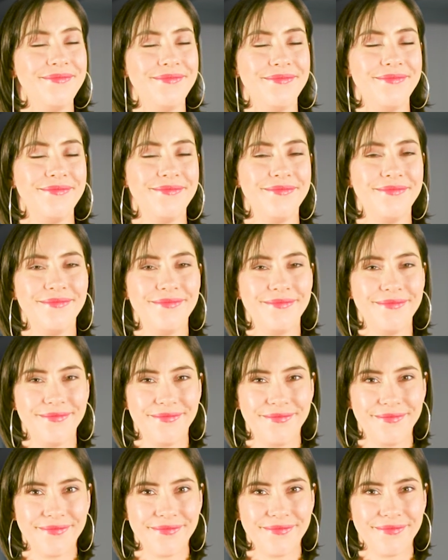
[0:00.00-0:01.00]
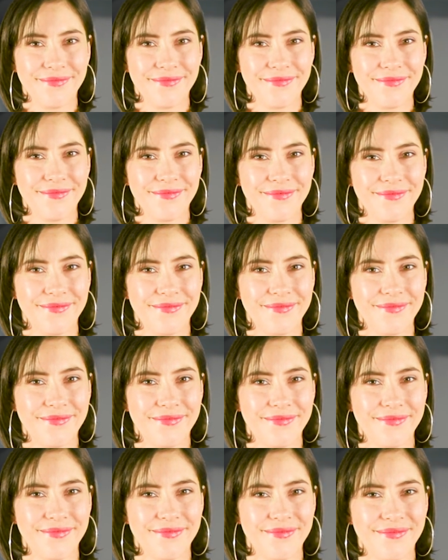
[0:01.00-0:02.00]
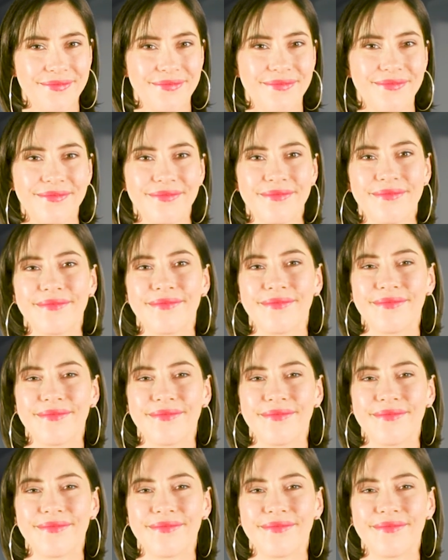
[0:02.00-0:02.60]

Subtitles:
(silence)